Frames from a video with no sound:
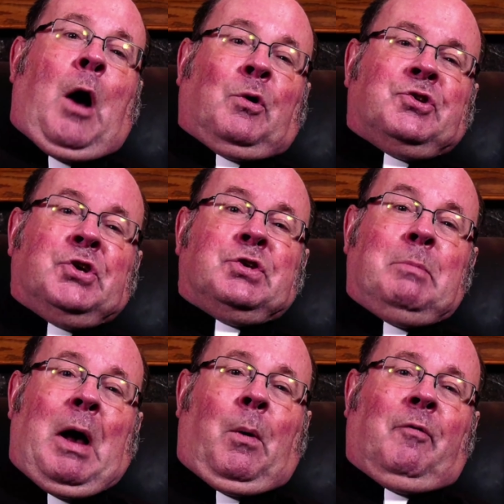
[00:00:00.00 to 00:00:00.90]
Our
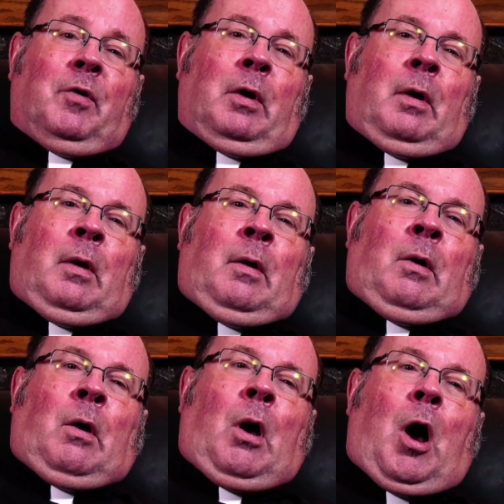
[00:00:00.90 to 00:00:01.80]
system, however,
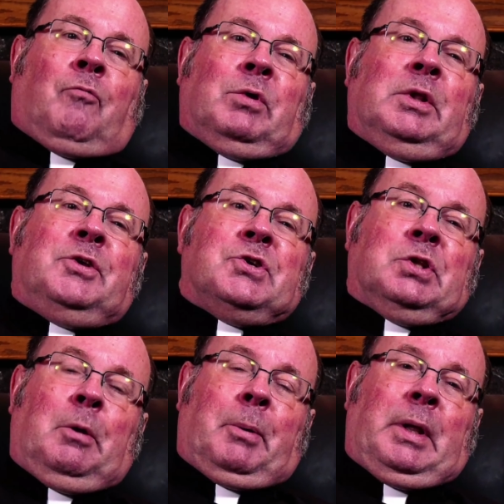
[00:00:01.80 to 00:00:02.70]
of
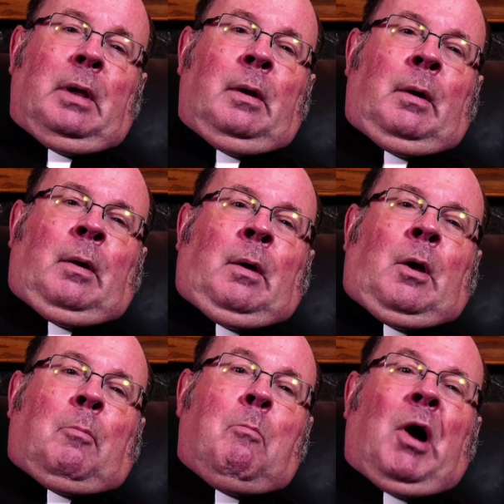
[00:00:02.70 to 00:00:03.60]
religious liberty
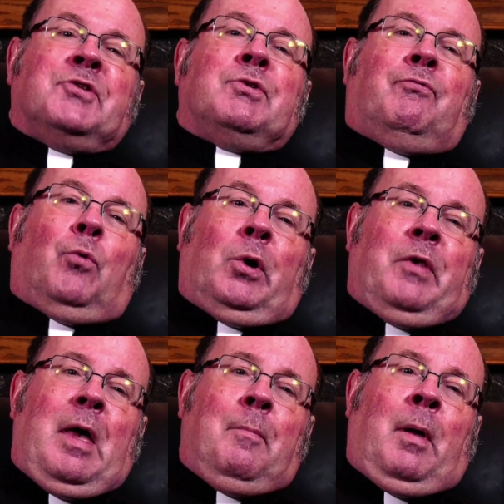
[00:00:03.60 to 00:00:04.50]
must
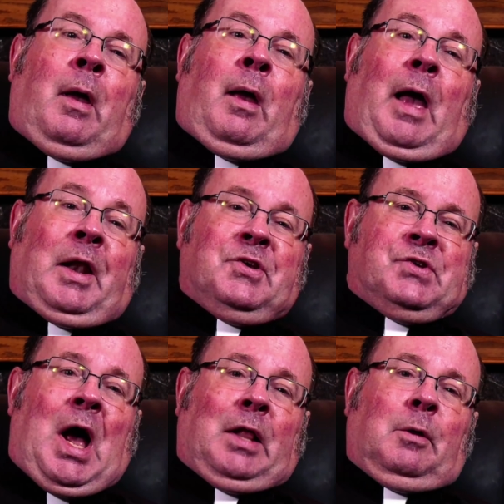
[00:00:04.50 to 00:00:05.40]
afford them an
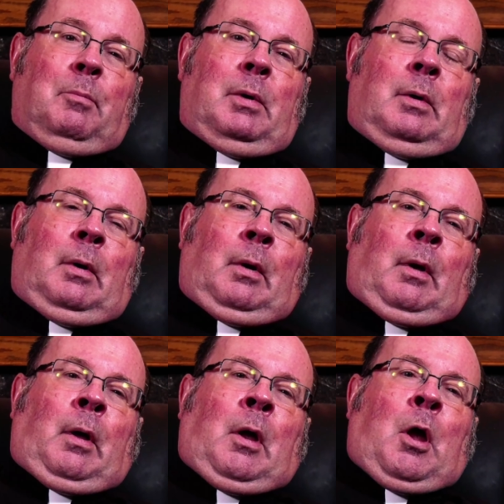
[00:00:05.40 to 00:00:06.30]
asylum.
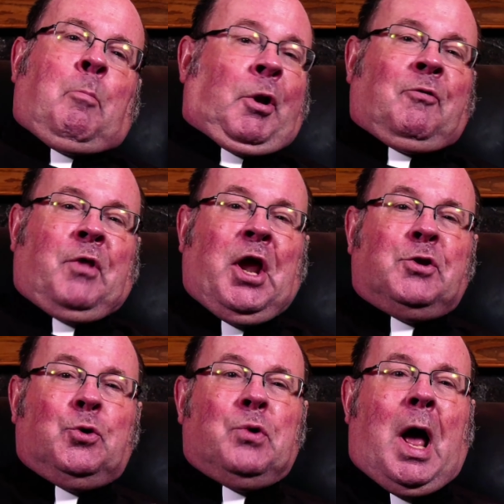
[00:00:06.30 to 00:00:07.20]
But if
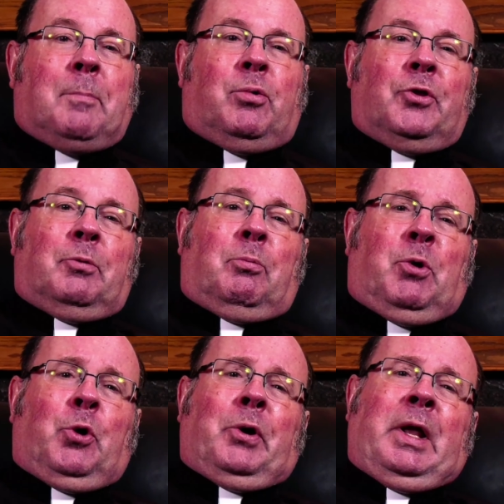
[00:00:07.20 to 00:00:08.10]
they do not put the
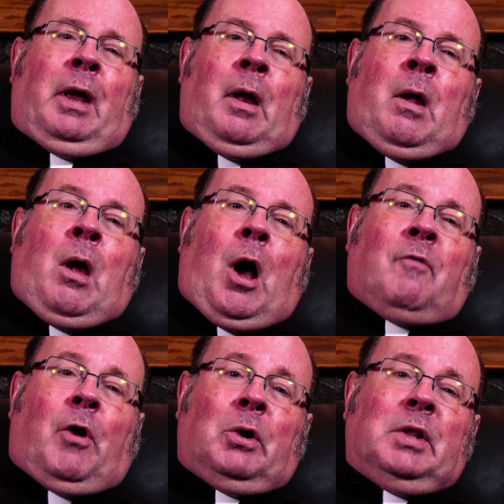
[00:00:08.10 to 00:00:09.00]
purity
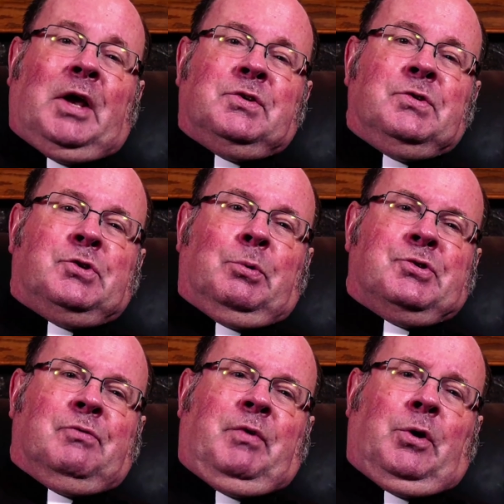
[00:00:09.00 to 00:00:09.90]
of our elections to
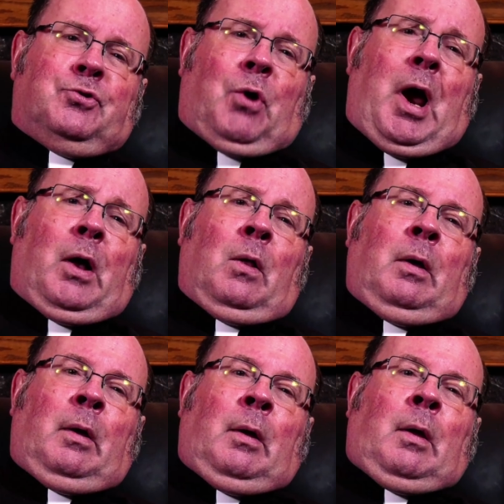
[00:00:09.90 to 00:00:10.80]
a severe trial,
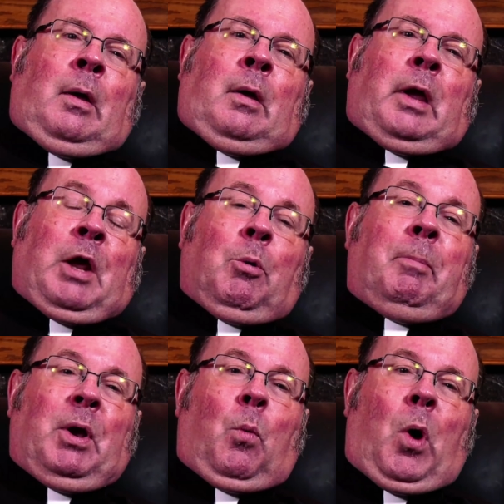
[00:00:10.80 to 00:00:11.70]
it will
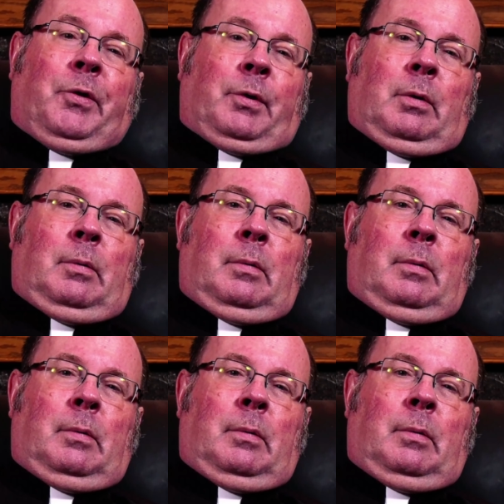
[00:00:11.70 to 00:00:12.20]
be a wonder